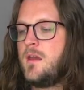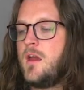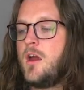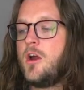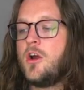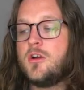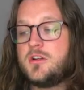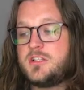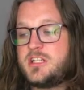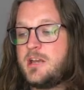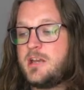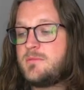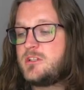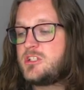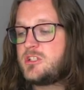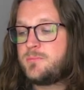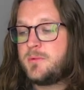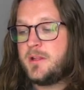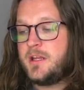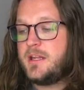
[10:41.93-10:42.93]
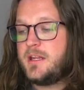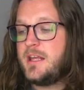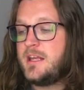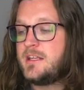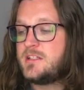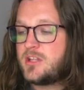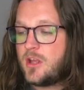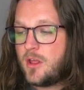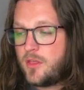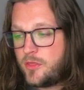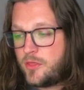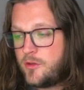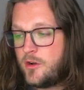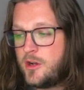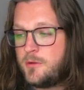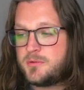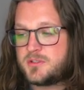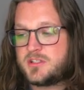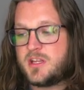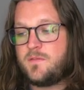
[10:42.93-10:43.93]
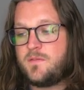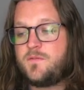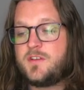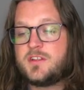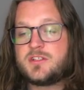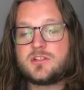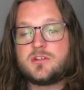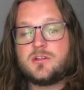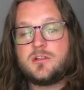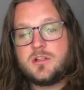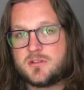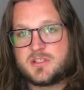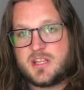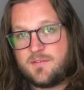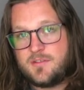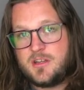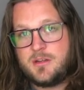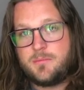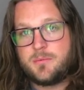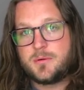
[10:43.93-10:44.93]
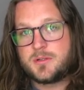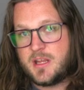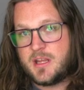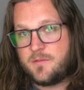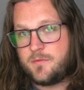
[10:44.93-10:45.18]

Her damage split is 30% physical, 70%